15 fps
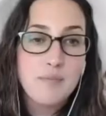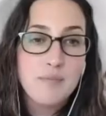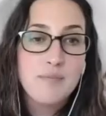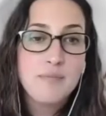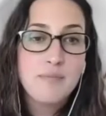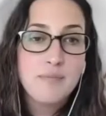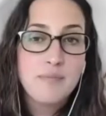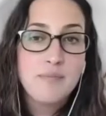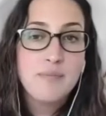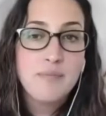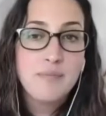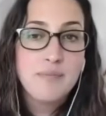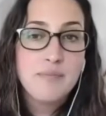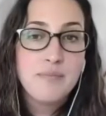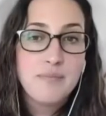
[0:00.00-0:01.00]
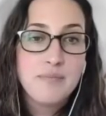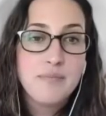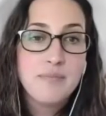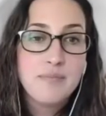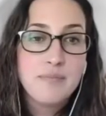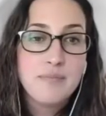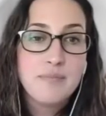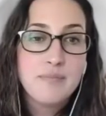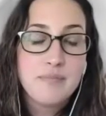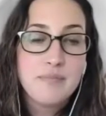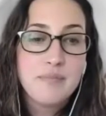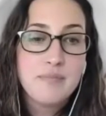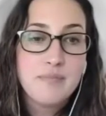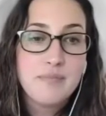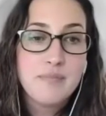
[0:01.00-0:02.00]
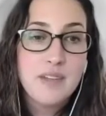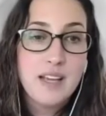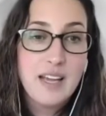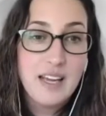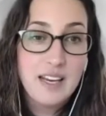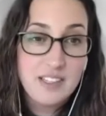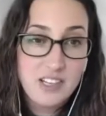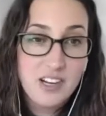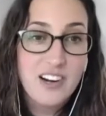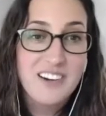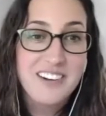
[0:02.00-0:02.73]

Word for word: I love it. But it hard.